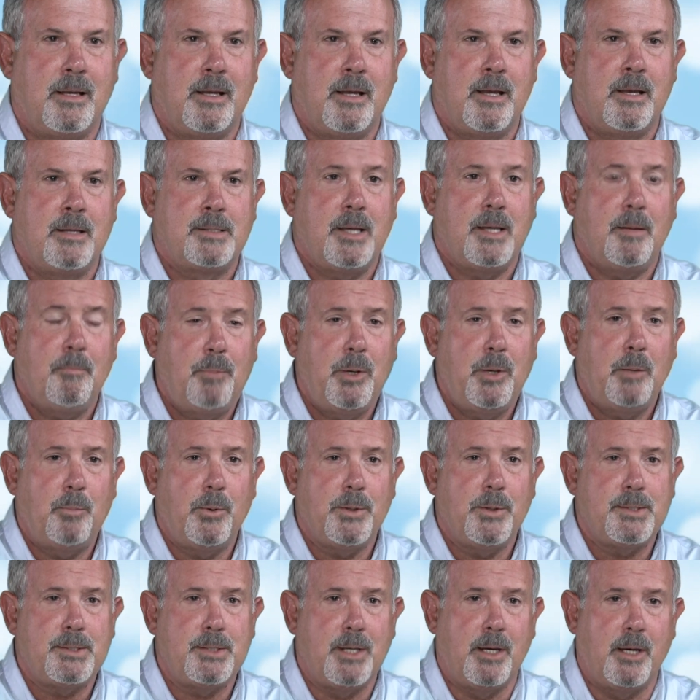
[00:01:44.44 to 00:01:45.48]
Some people
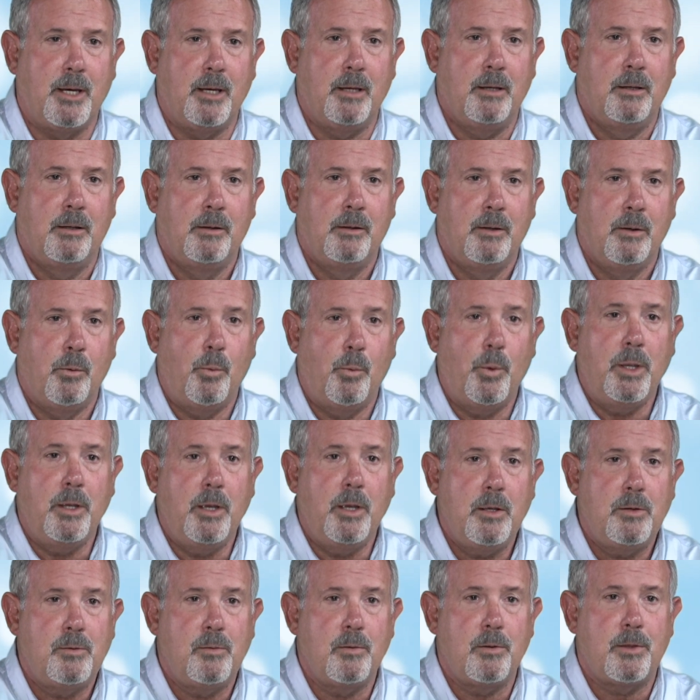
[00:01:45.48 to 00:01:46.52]
say we
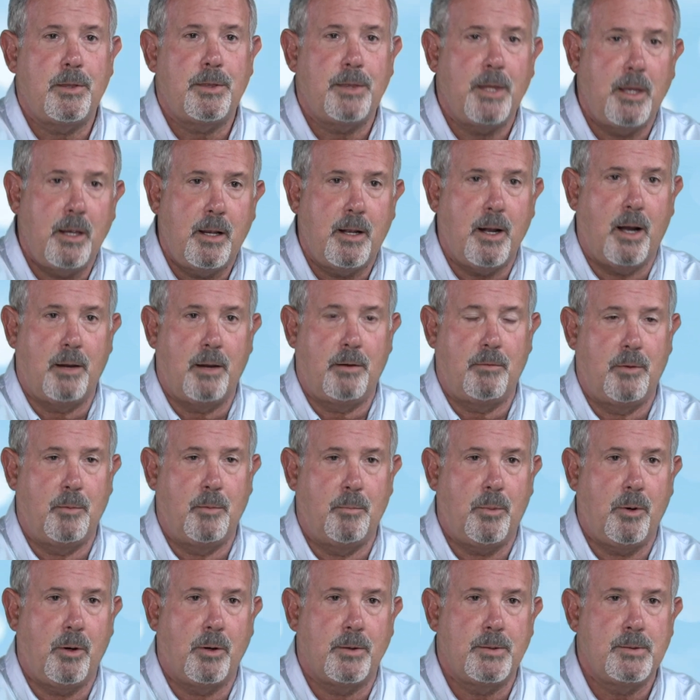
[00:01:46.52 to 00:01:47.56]
need to think out of the
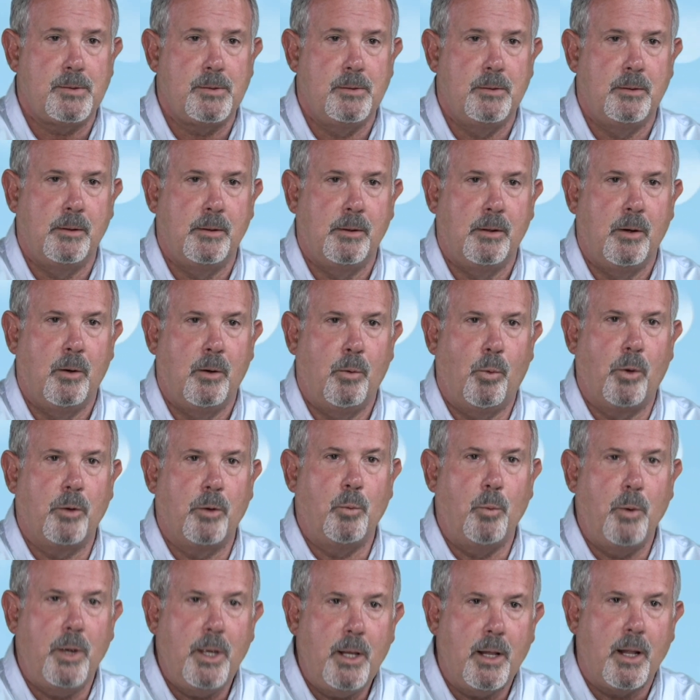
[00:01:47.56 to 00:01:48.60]
box. What
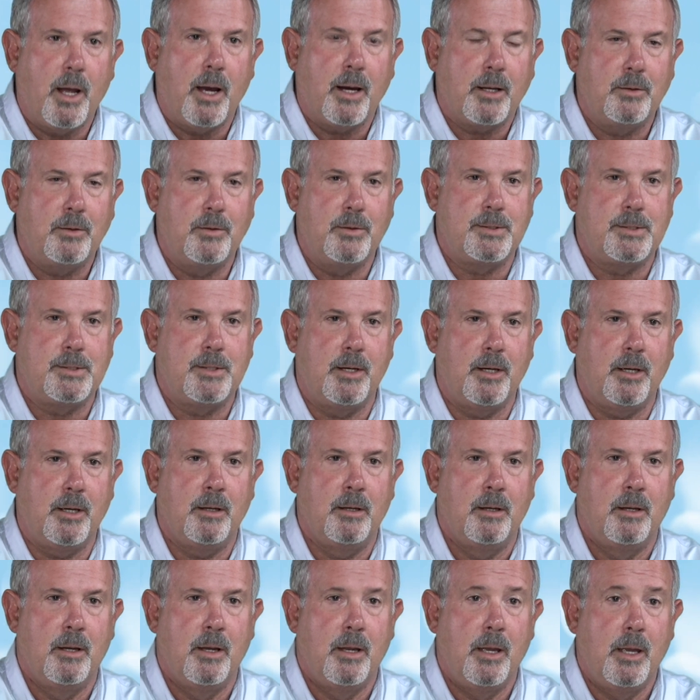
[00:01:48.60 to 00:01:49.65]
we like to say
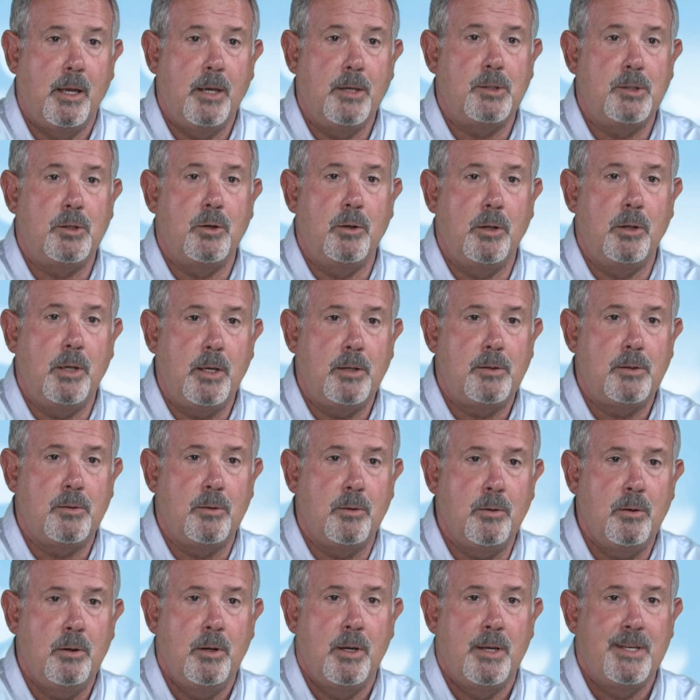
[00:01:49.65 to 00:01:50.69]
is you need
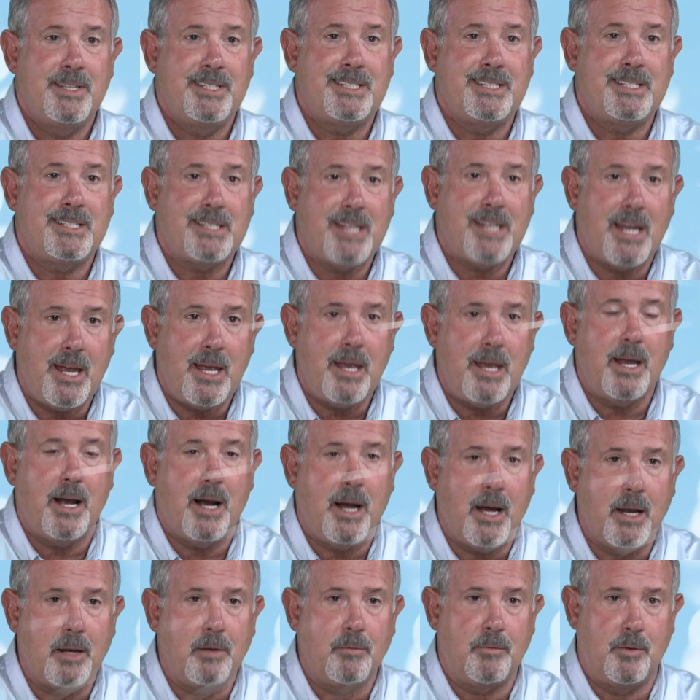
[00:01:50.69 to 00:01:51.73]
to stay
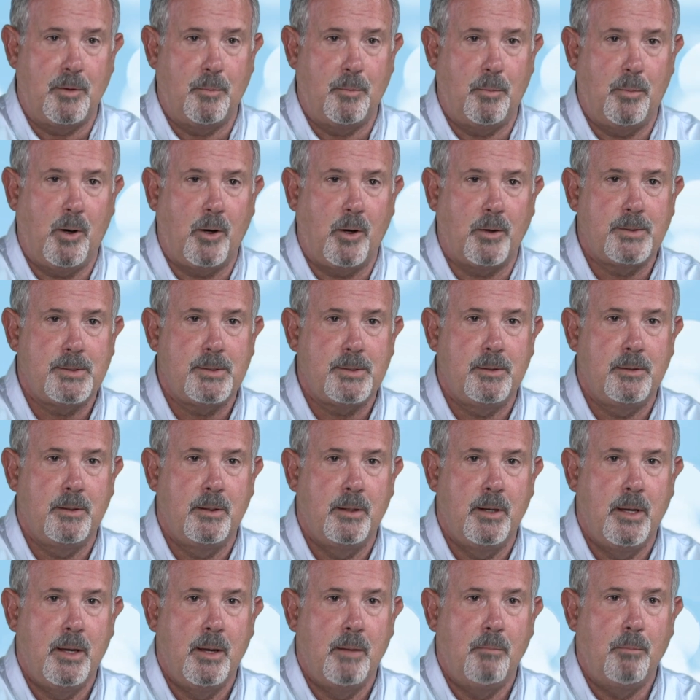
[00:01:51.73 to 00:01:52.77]
out of the box.
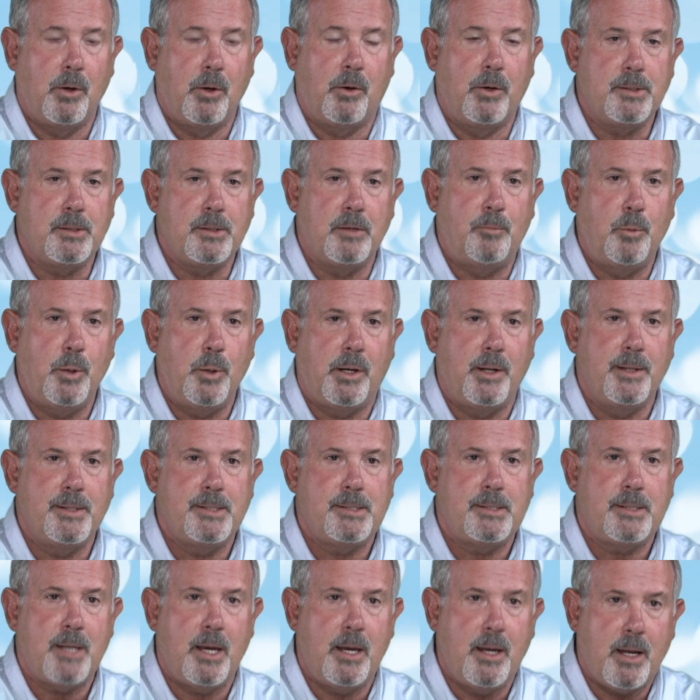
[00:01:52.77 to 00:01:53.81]
Because if we can
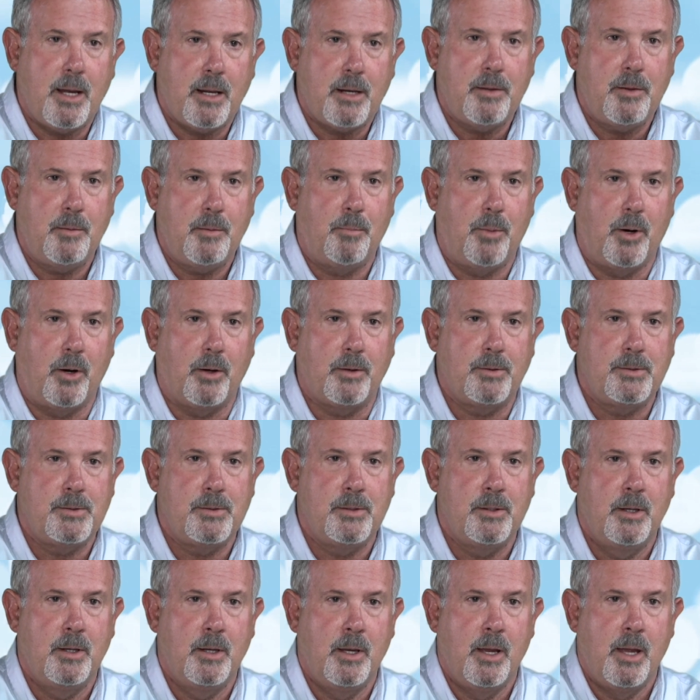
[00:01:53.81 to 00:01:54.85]
stay out of the box
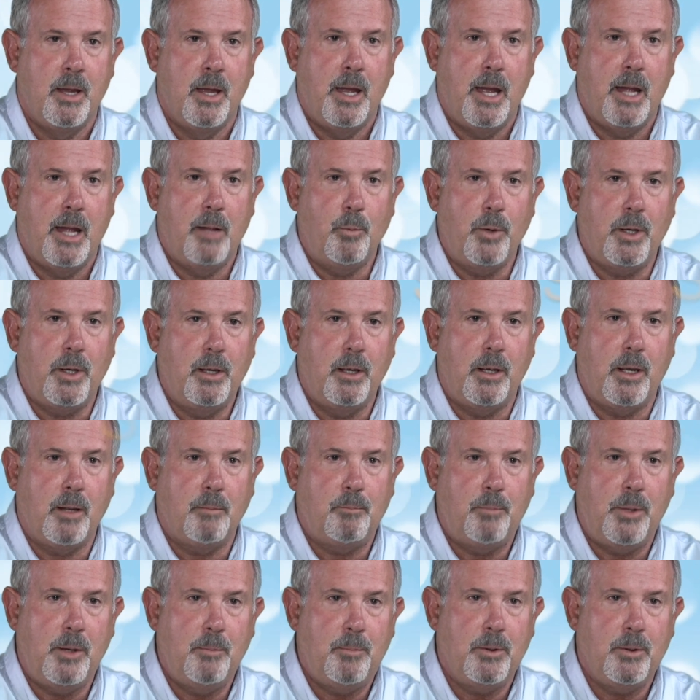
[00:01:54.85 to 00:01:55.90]
and we can get
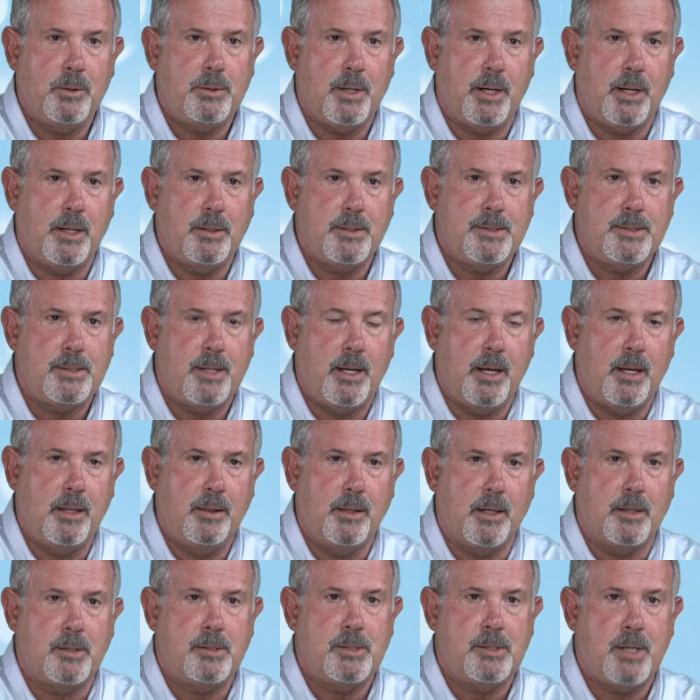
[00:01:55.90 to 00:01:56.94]
people to understand
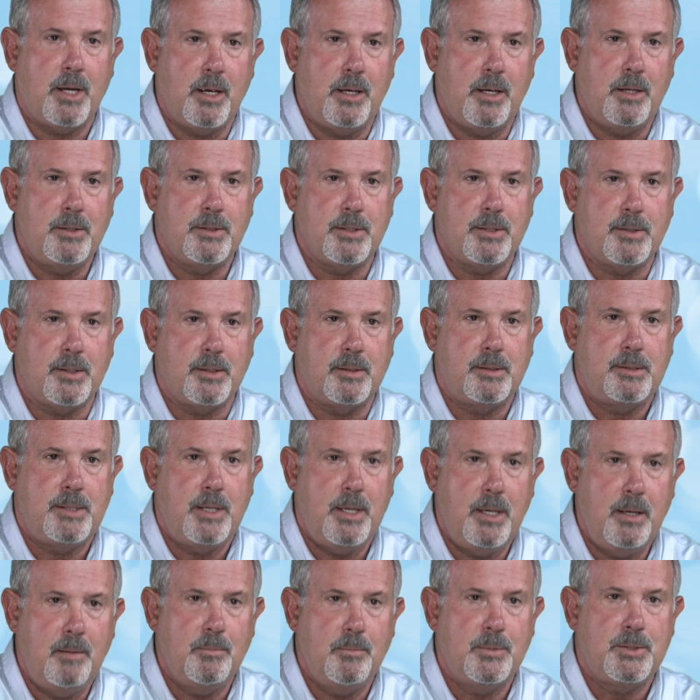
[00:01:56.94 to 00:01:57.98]
that change is a
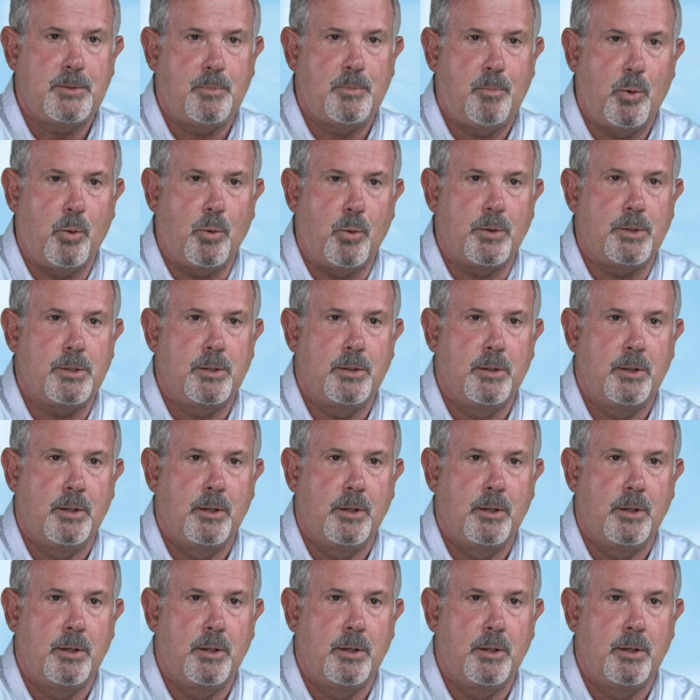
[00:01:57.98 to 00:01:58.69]
team sport